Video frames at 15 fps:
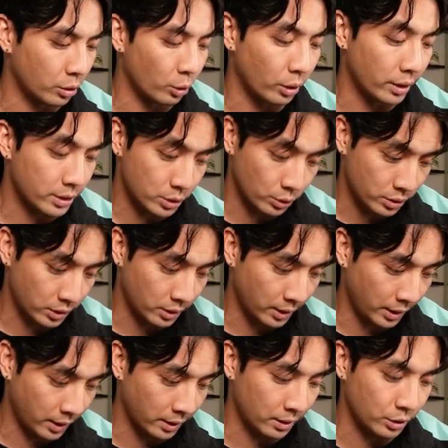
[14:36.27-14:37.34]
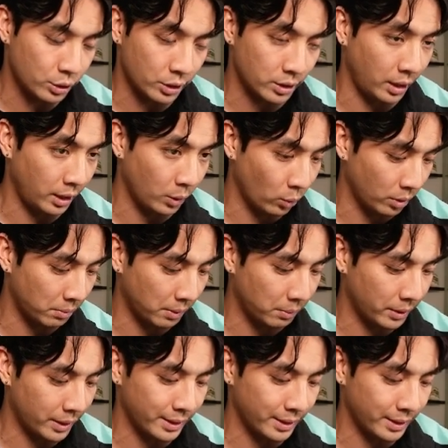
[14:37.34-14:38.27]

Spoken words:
or SOC in hand to gain 1 memory.